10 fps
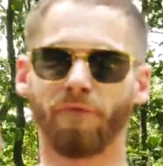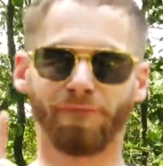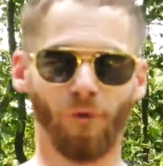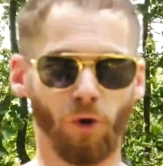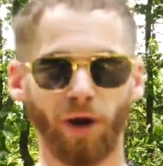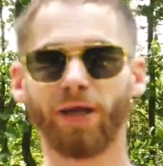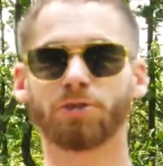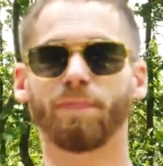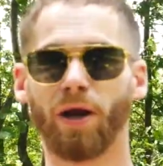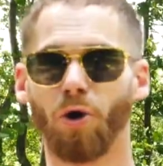4-inch
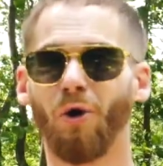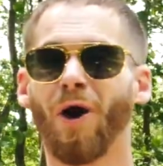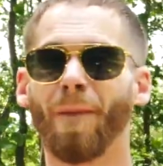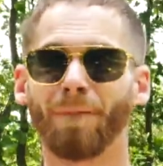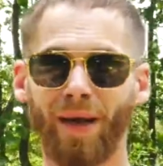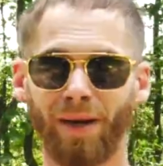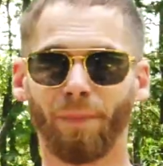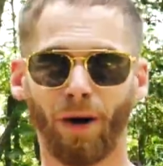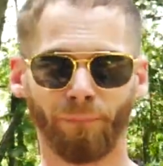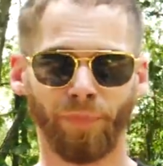barrel
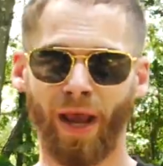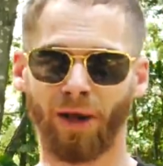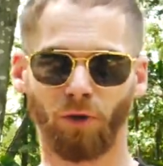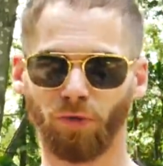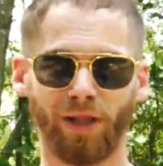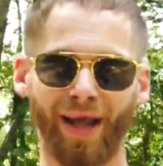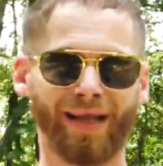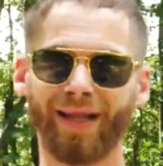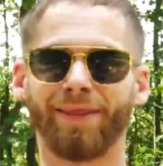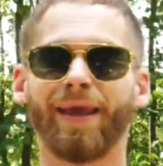minimum. I don't really like
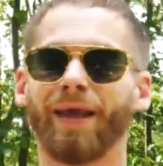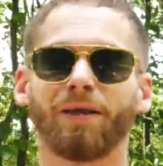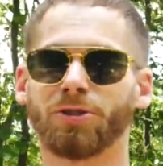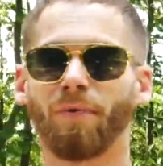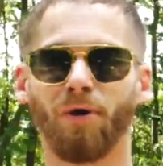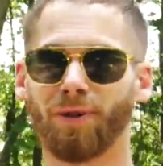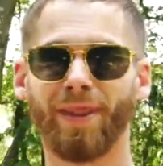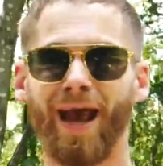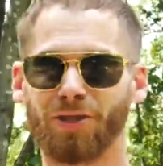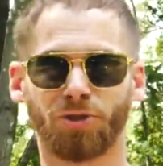anything smaller than
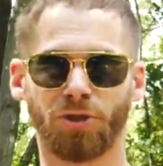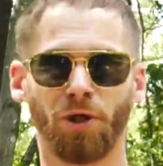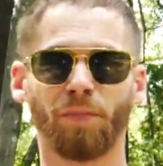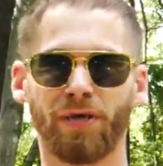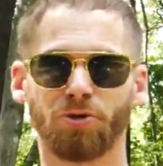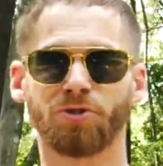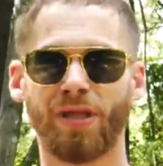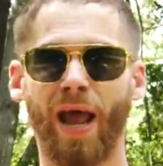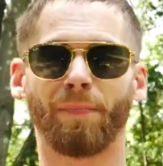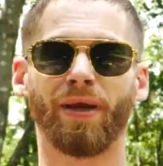that. It's just a little bit too
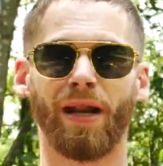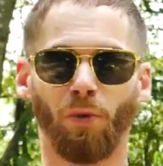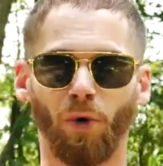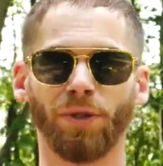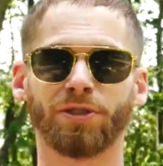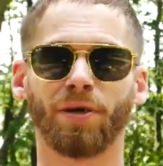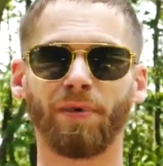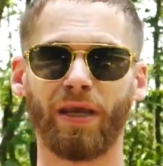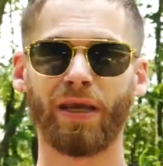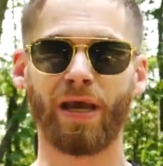snappy, and I want this to
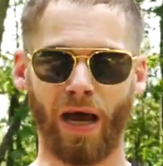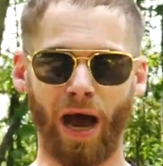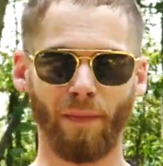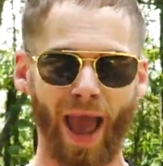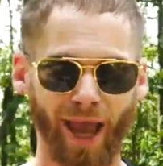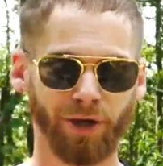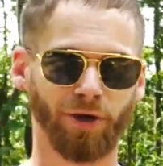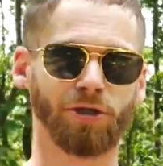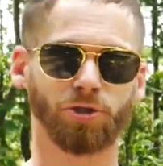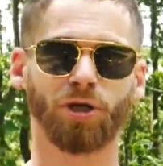be accurate
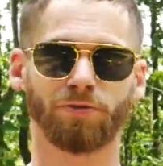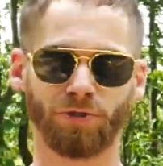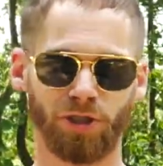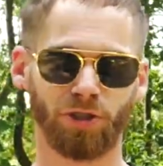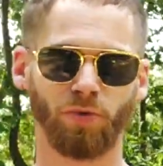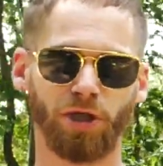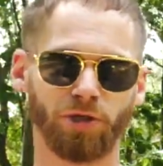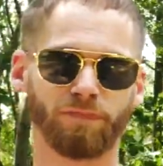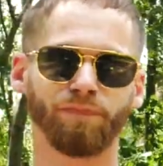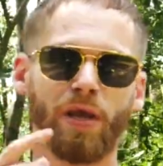in a stressful
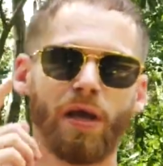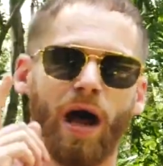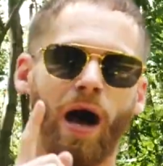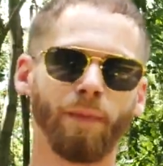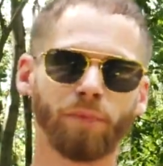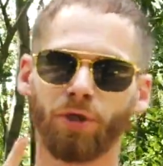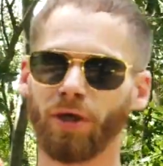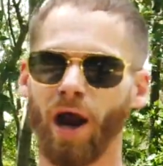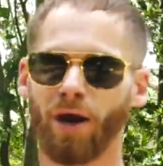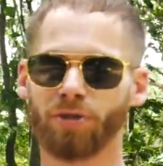situation. Good
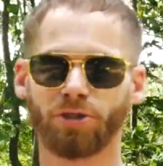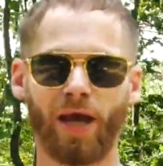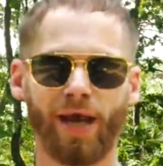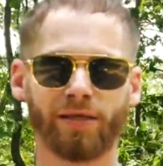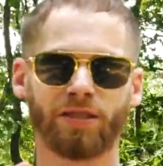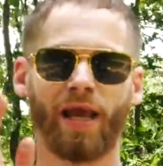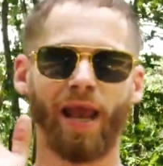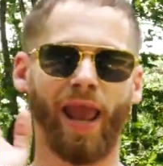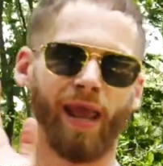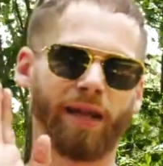iron sights
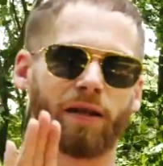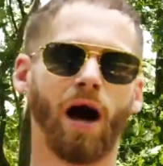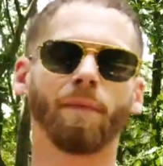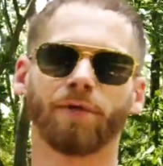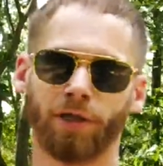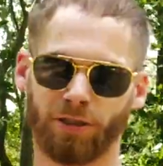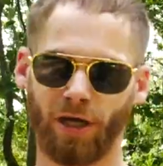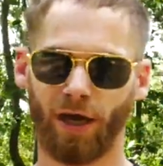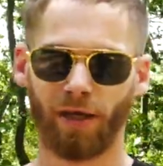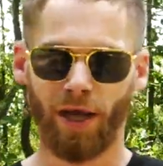and an optics
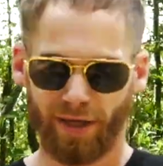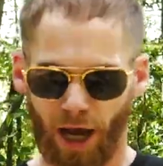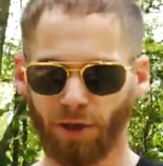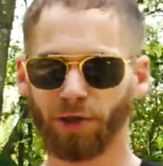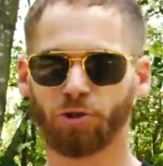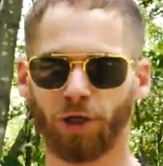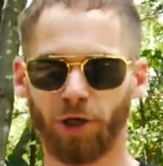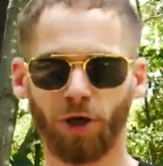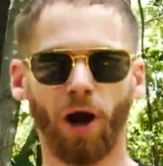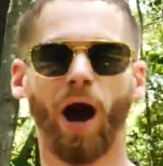cut. Now the
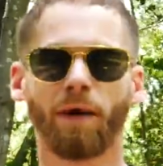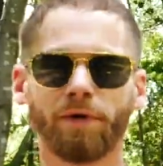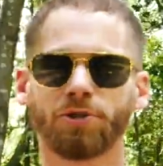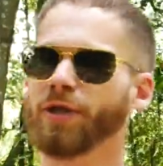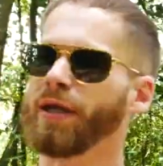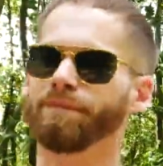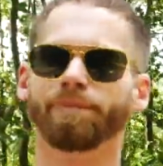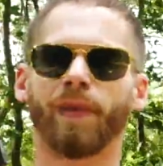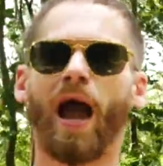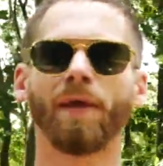trigger, obviously,
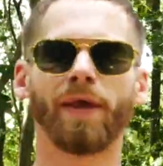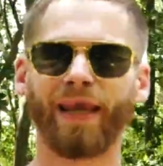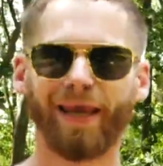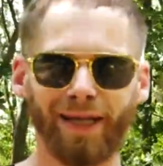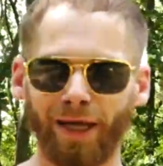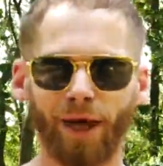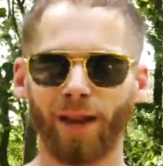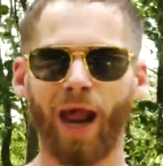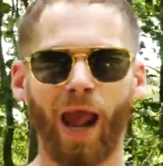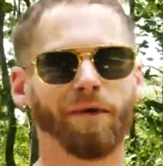I think any gun that
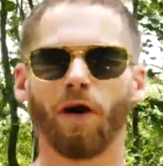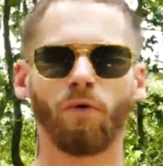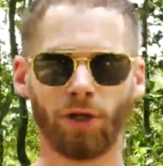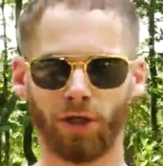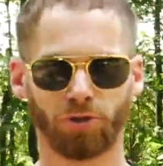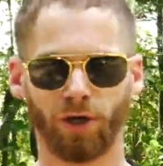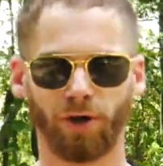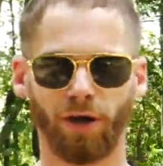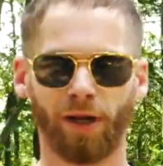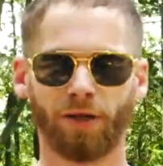I have, I want a good trigger
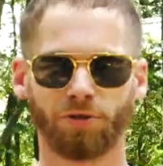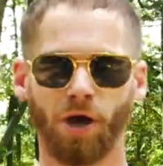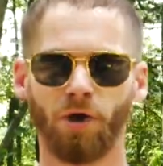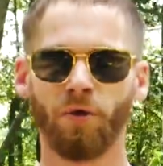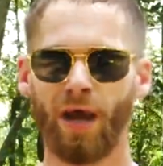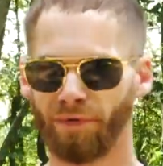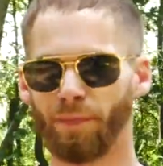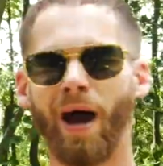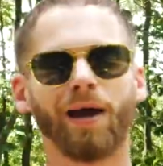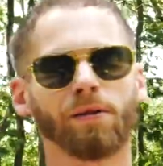in it. So if you
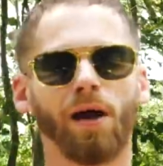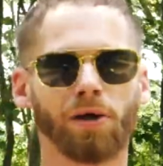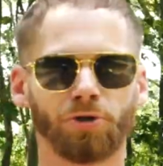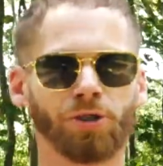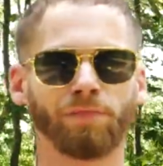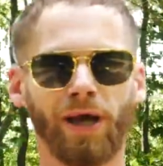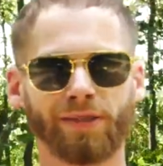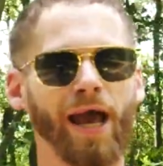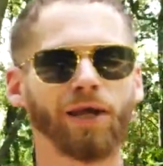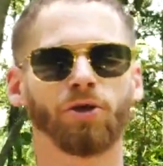buy a Glock or something like
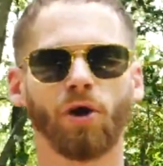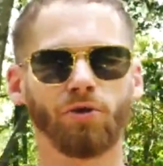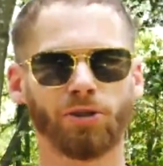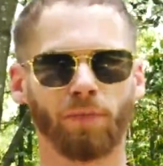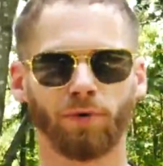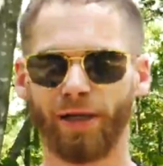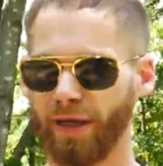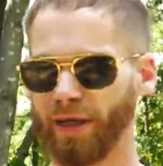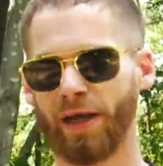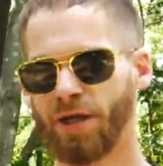that, you can always upgrade
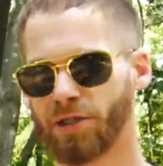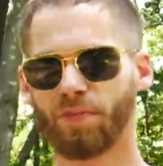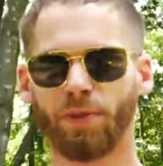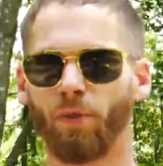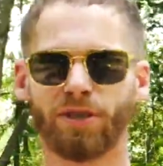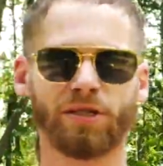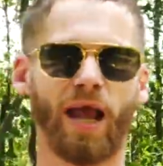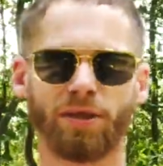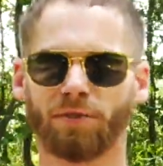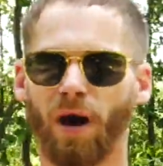it. Smith & Wesson
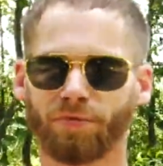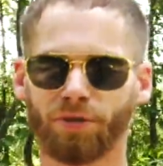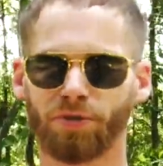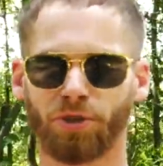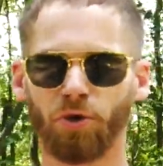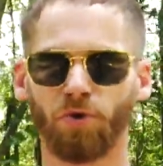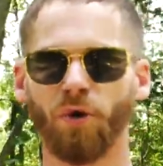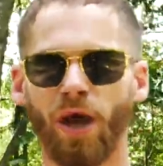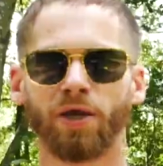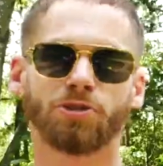has some options too,
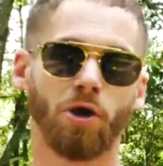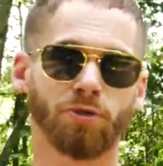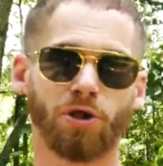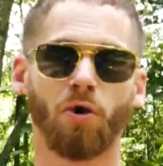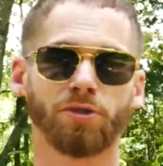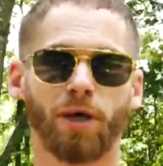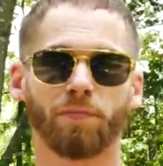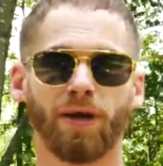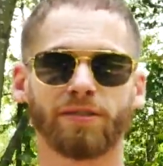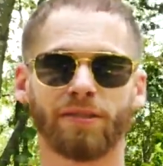so there's always
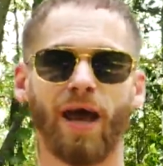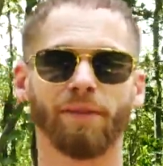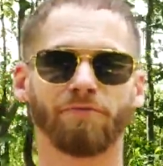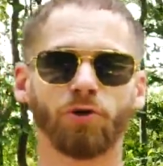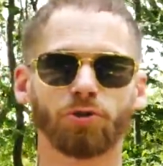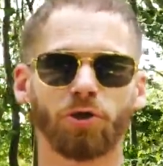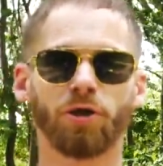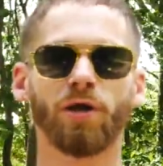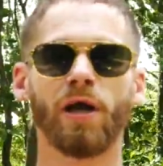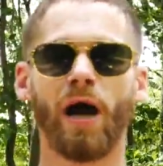upgrades in that in the future.
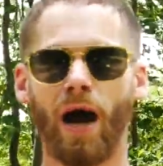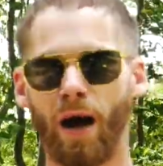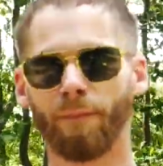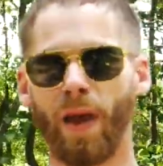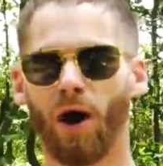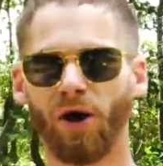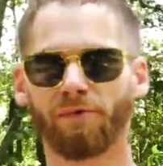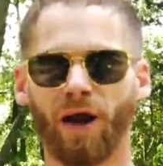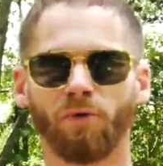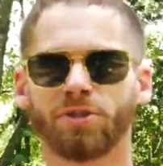However,
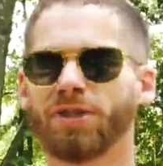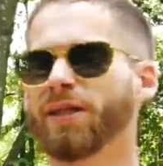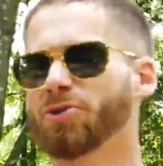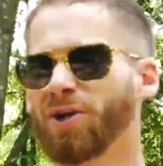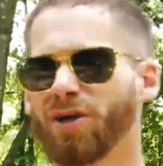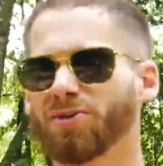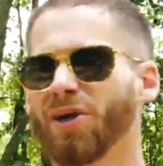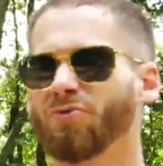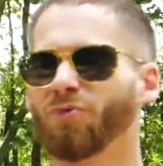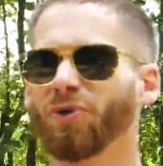I wouldn't say the trigger is a
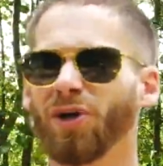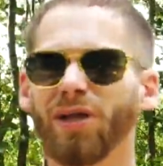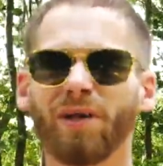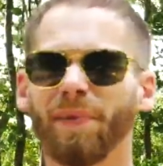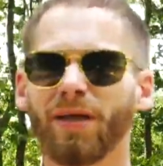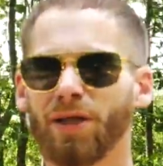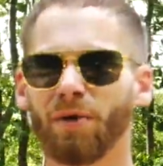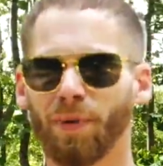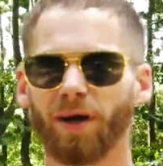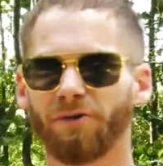really big deal
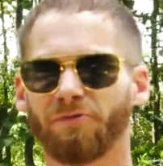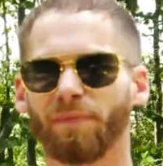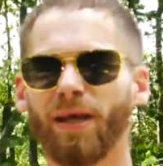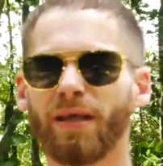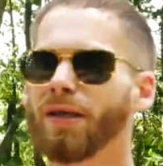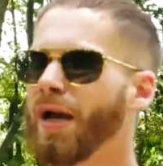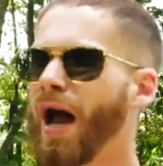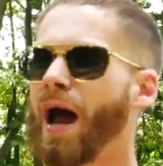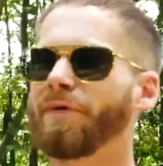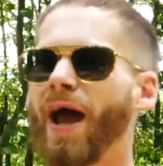breaker for me.
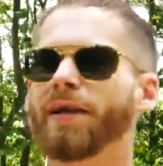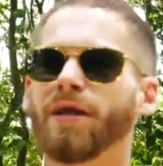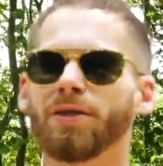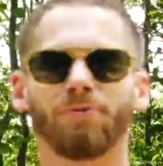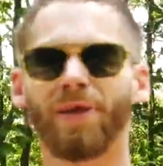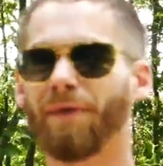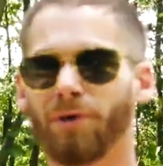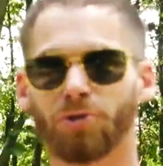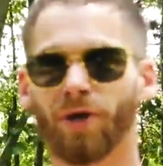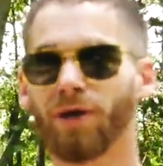I've had guns with heavier
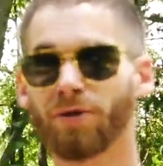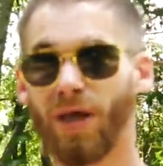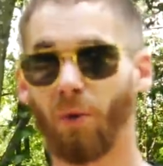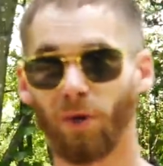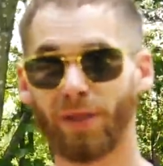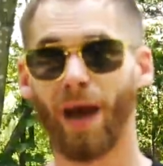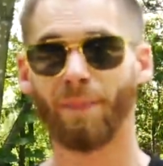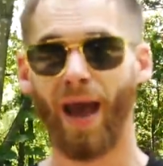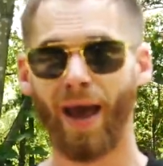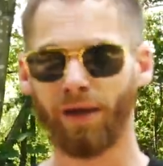triggers that weren't that
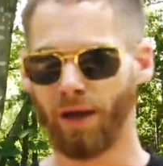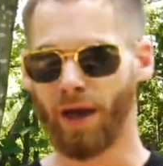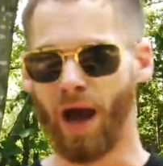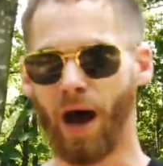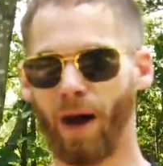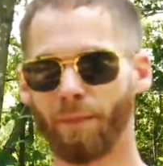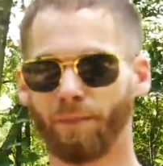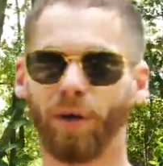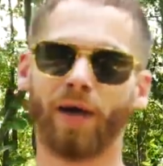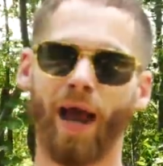bad,
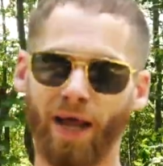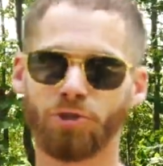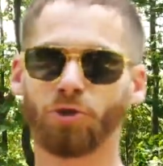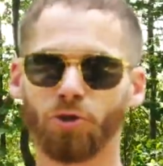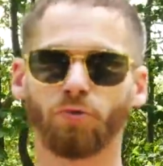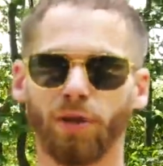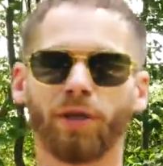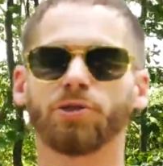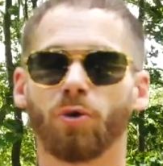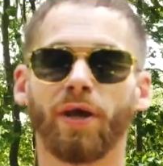but I do really
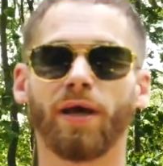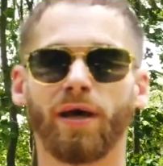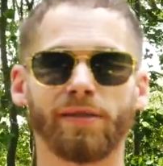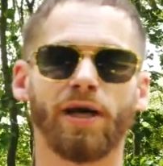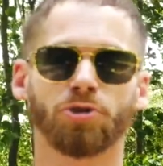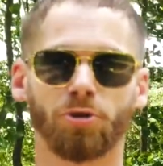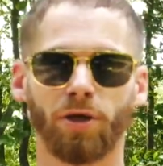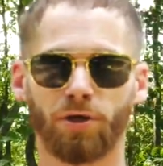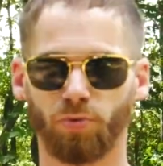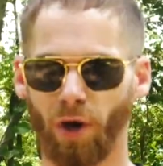enjoy a nice
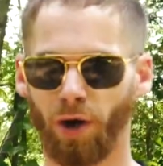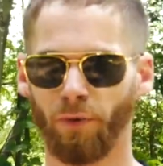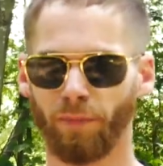trigger as well.